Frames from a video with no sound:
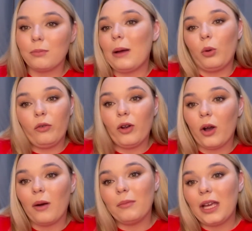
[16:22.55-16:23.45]
My boyfriend
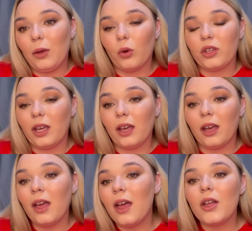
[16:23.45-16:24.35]
got me 1 year
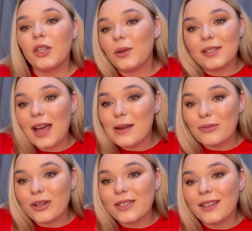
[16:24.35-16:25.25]
to go to
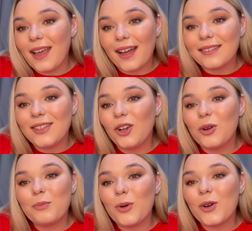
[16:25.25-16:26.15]
Cyprus, so yeah, you
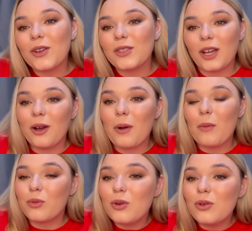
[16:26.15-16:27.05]
could book to go
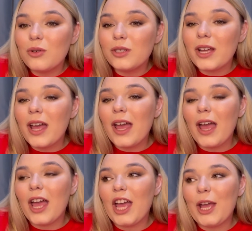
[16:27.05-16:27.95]
abroad.
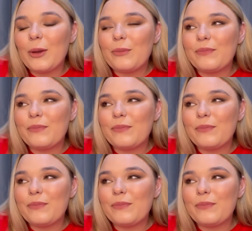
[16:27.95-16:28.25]
But